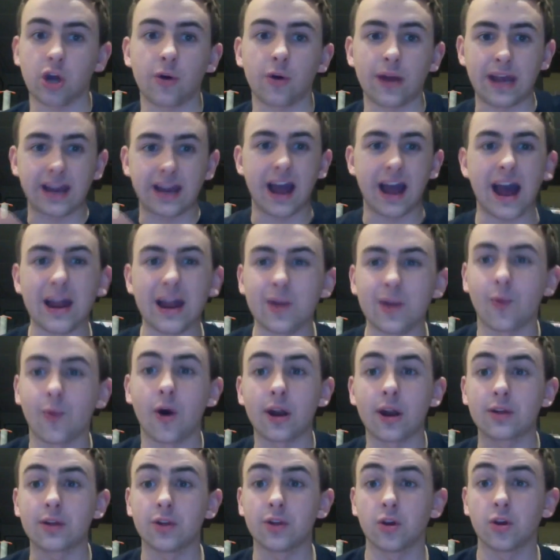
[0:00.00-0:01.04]
and I kind of
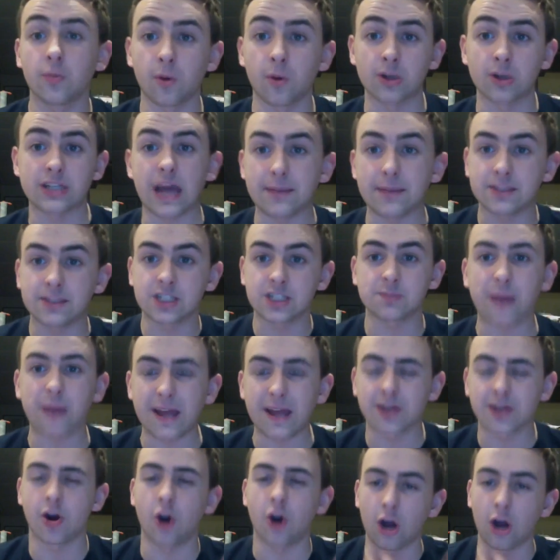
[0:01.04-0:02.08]
want a little more time
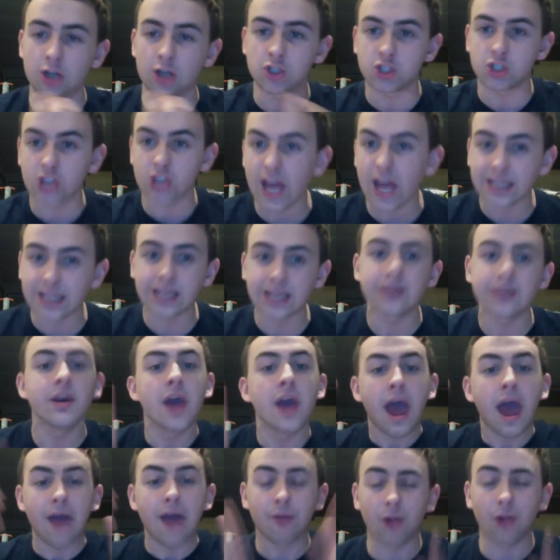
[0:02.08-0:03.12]
spent on Jenny
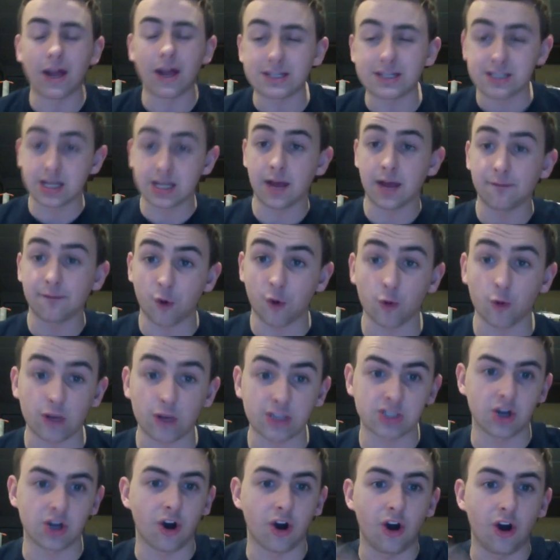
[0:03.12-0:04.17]
and less time
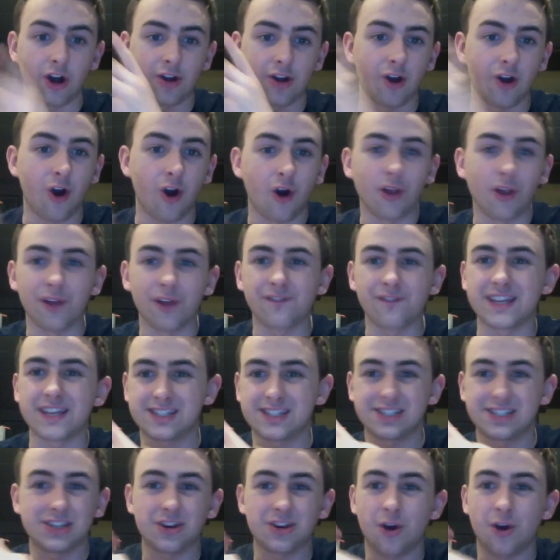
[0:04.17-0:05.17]
focused on all of this,